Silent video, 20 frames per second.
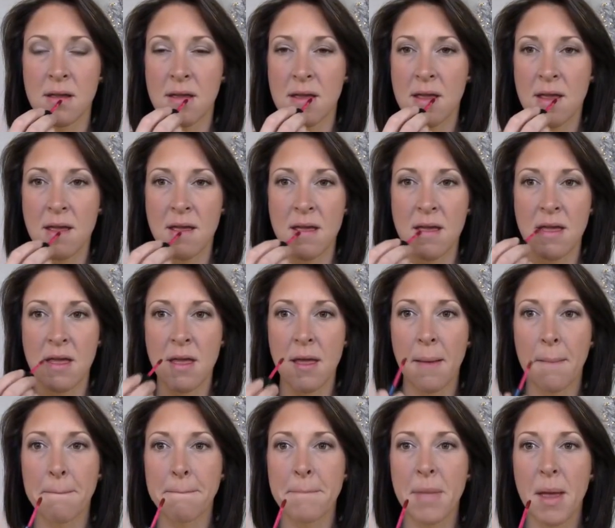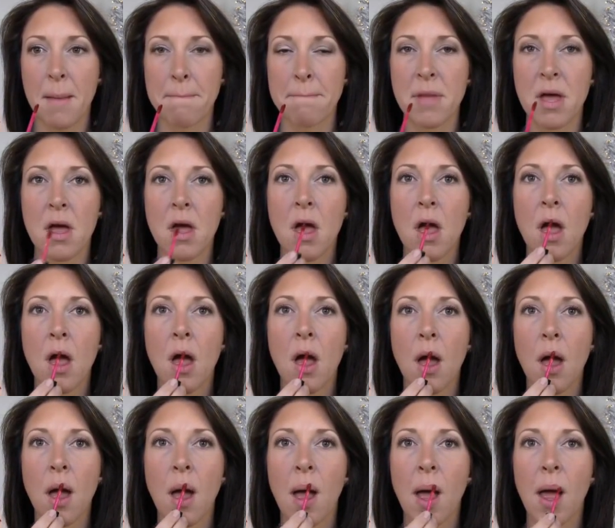
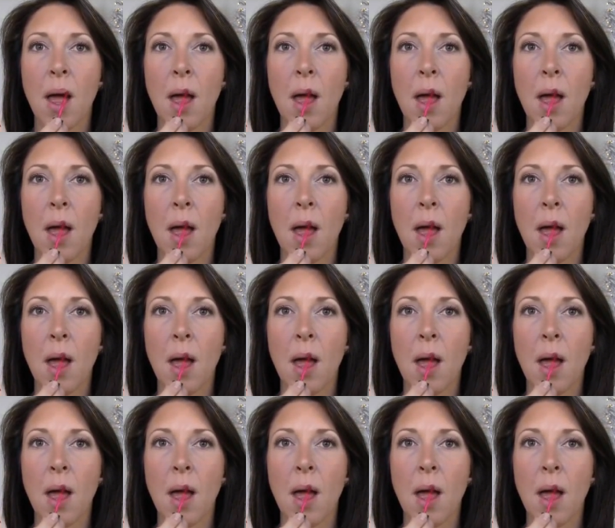(silence)